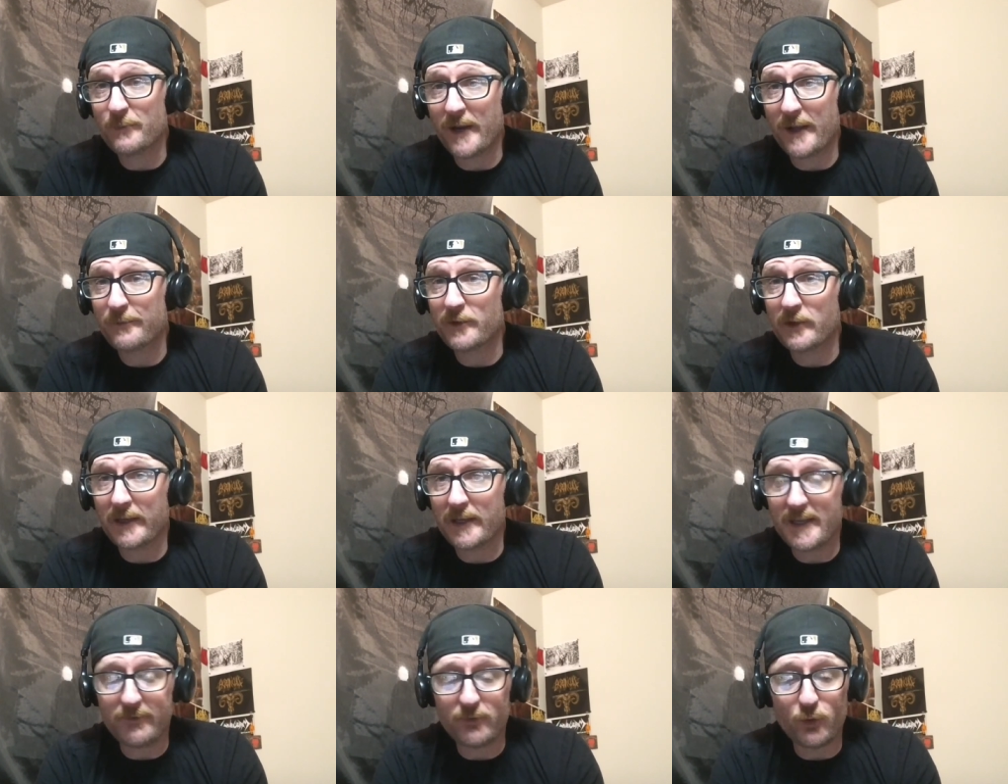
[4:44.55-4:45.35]
But I feel
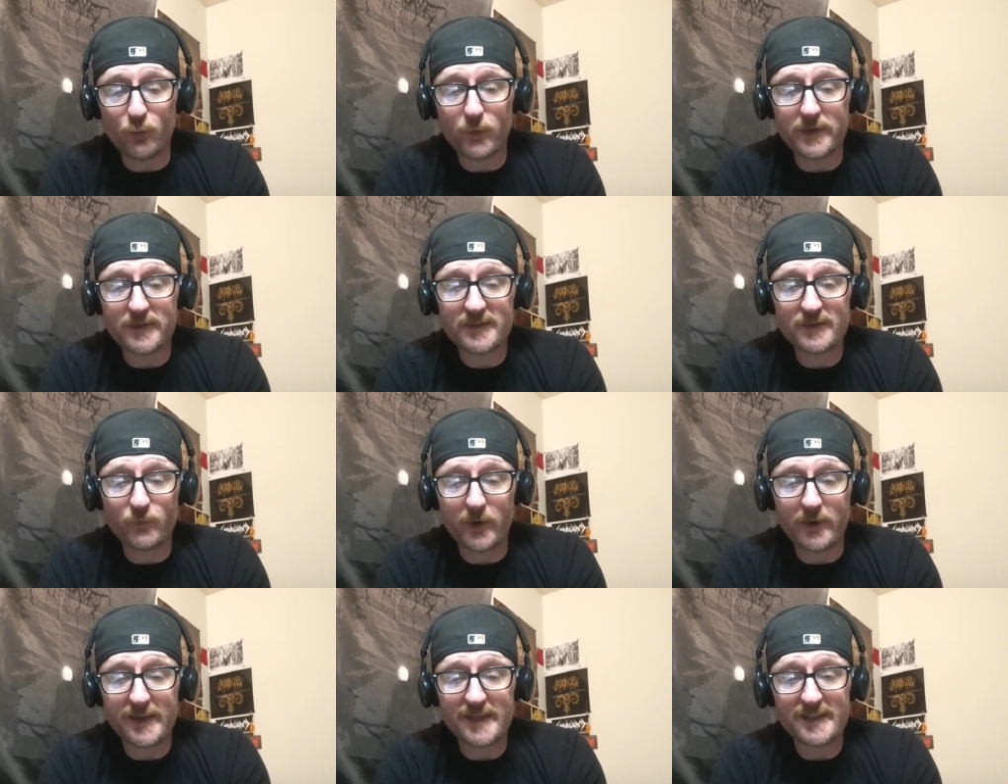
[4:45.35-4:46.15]
like even the ones
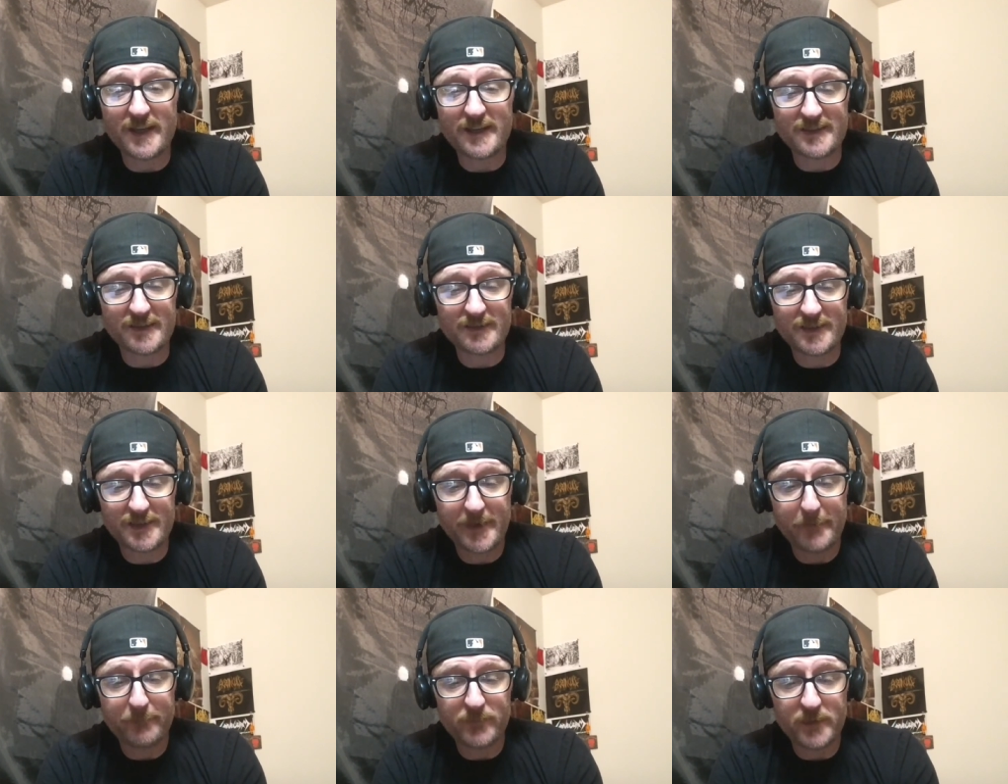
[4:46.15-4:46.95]
where he doesn't
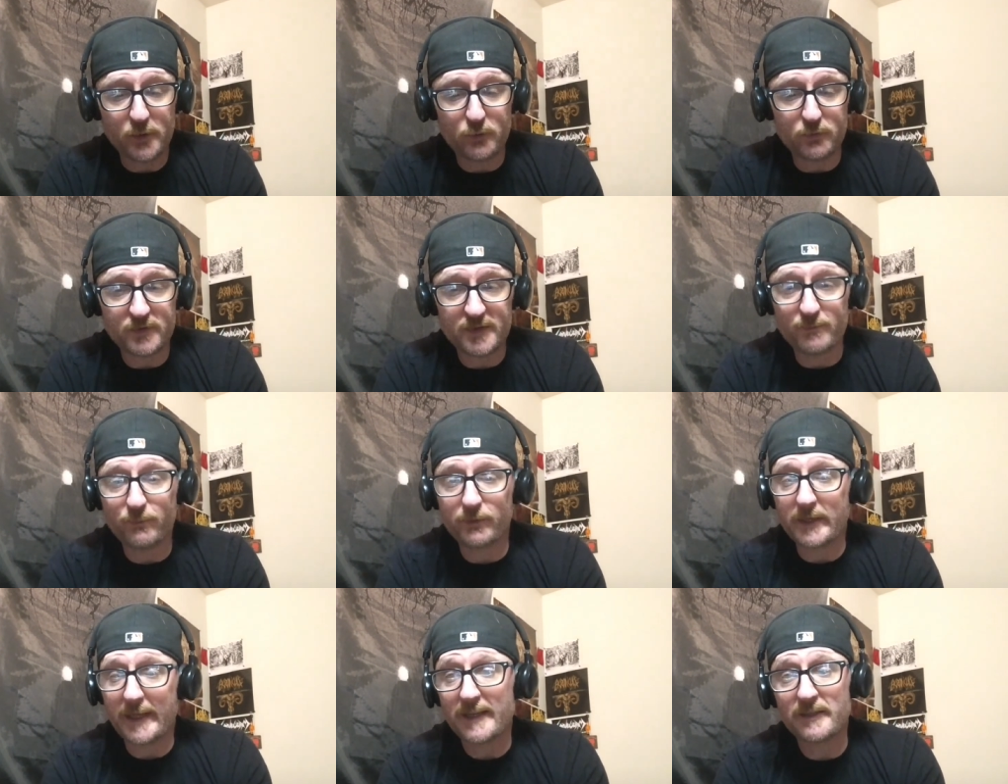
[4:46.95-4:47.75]
use
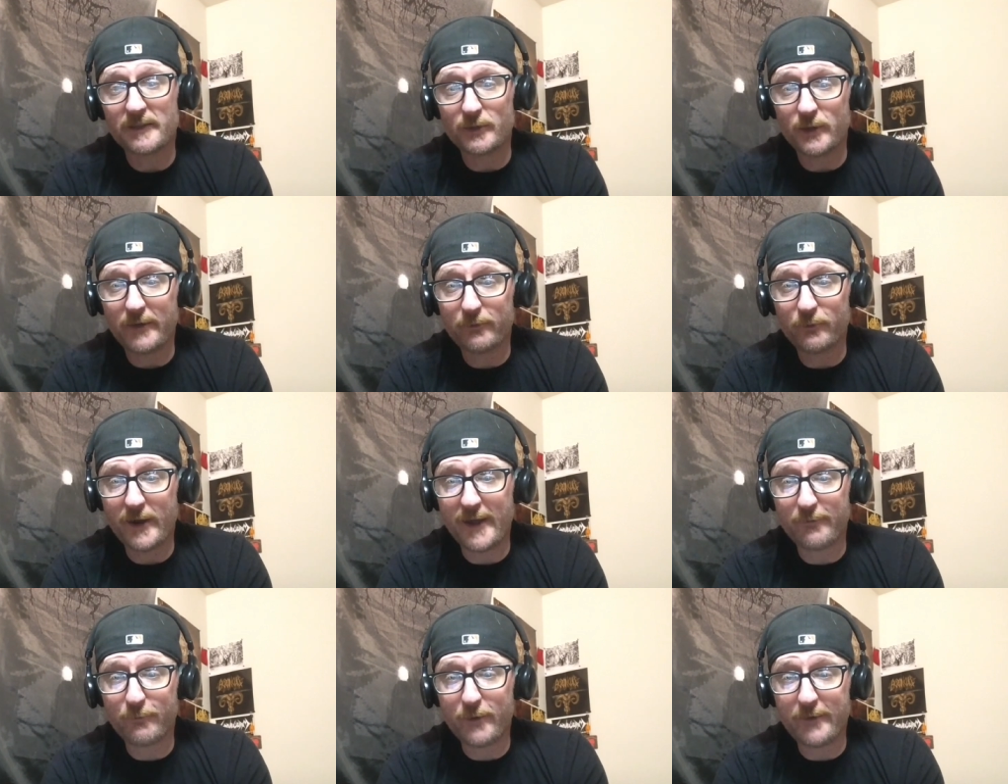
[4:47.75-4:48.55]
blatant
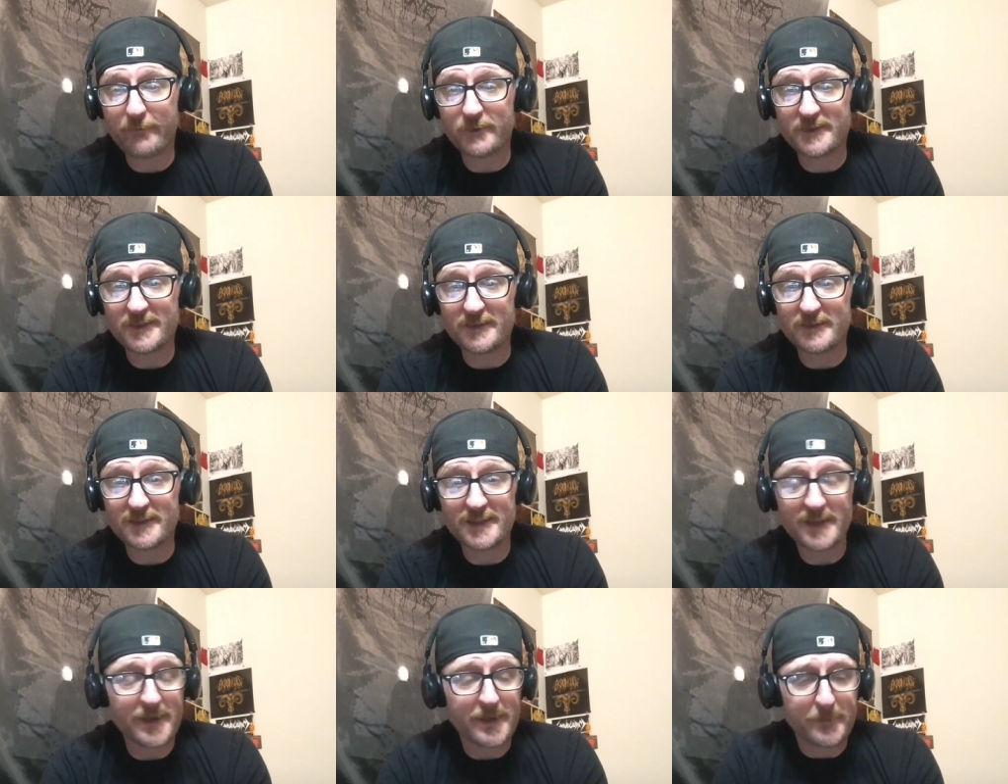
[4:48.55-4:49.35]
Lovecraft
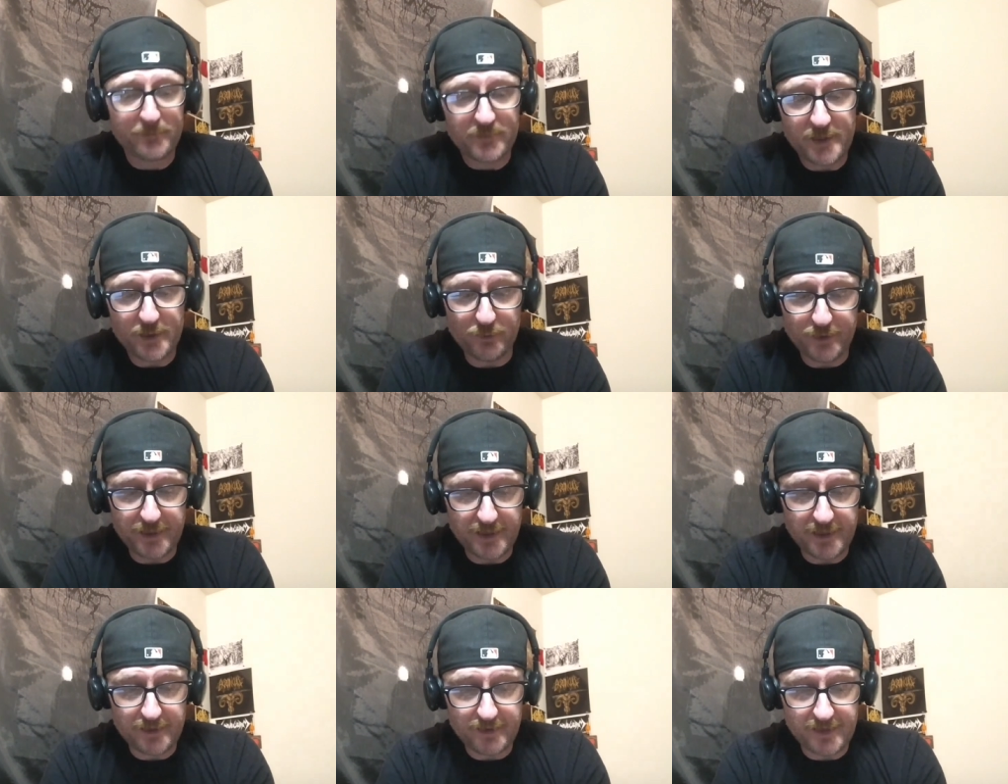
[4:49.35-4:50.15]
references, you know,
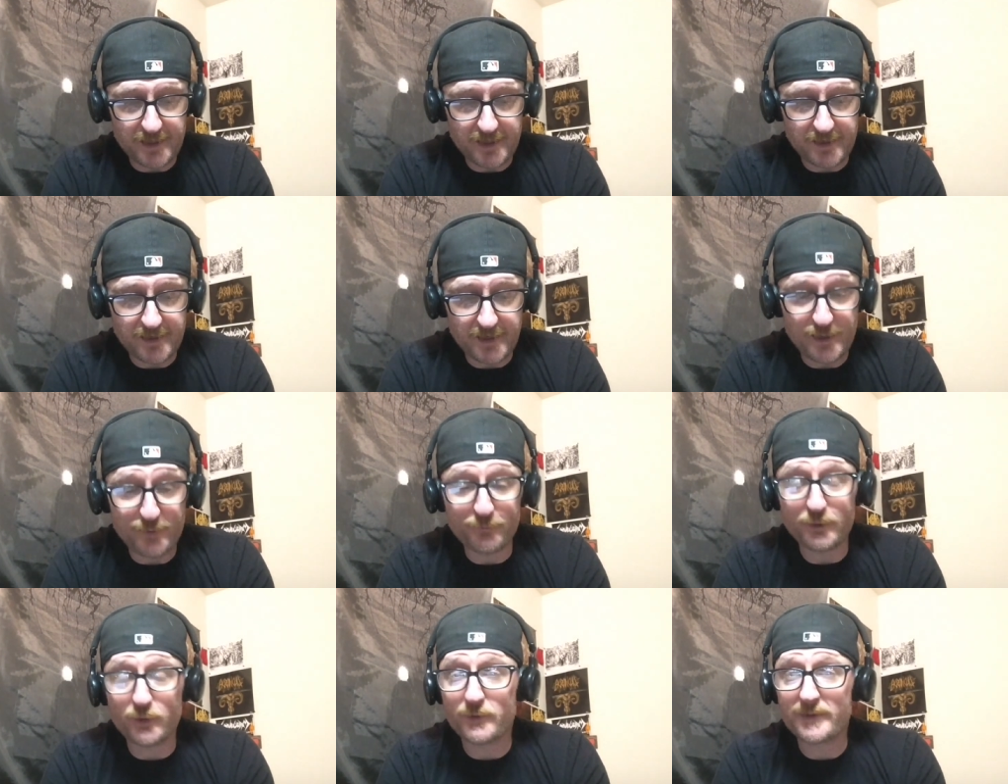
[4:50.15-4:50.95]
the the
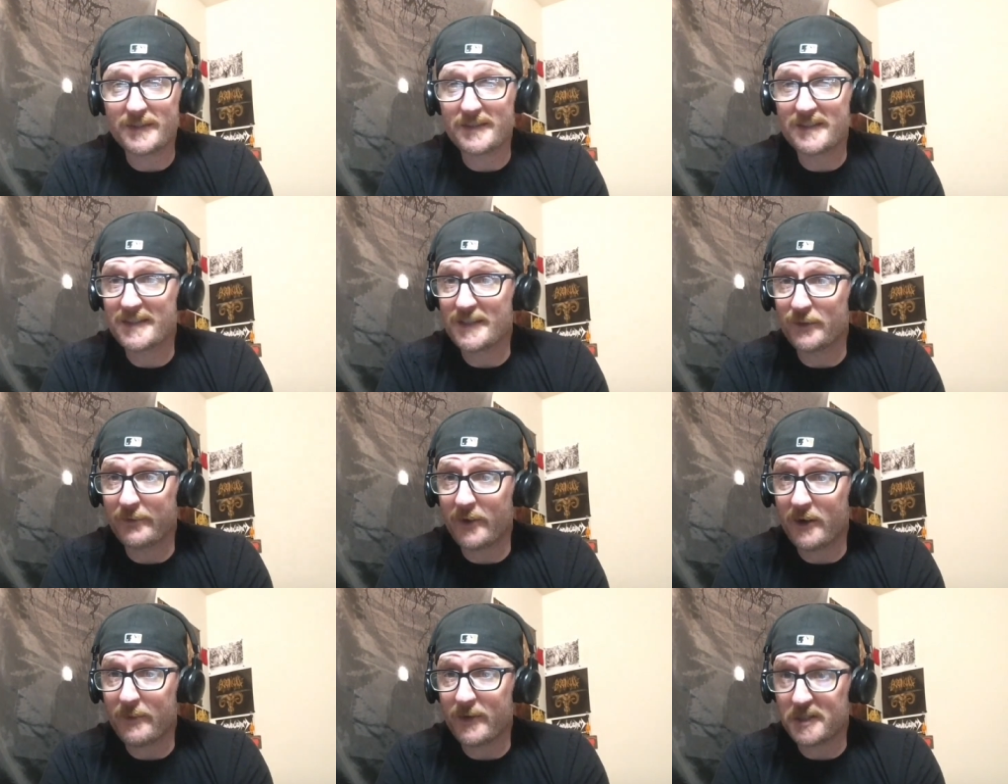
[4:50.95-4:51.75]
influence is still
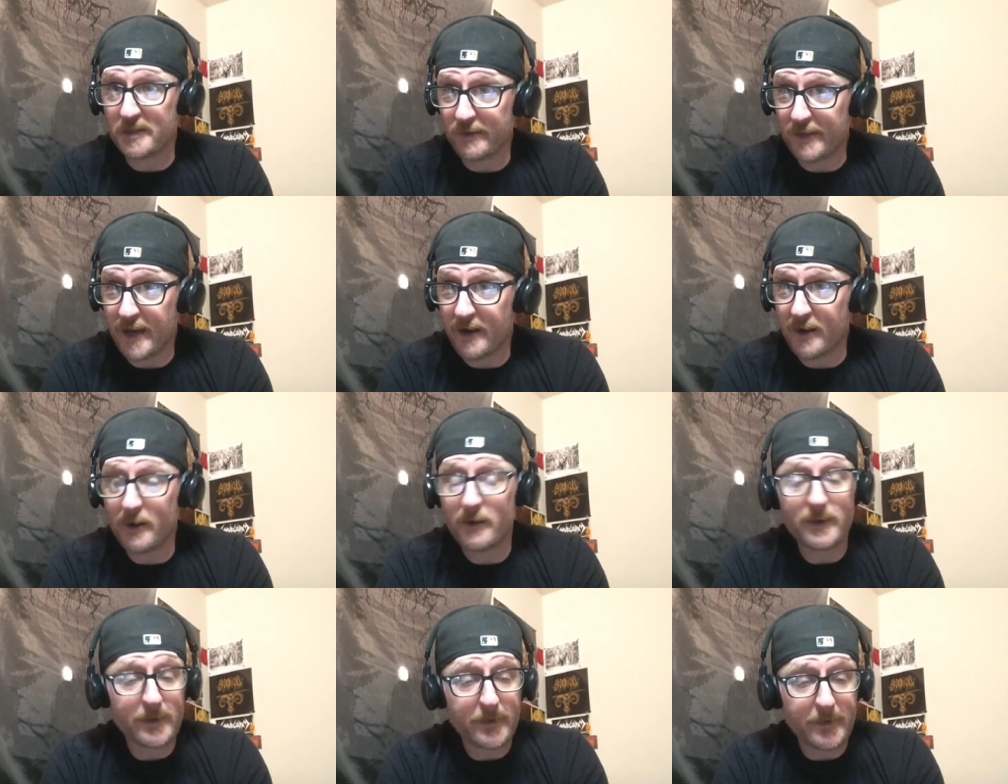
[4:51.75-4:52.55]
very much there.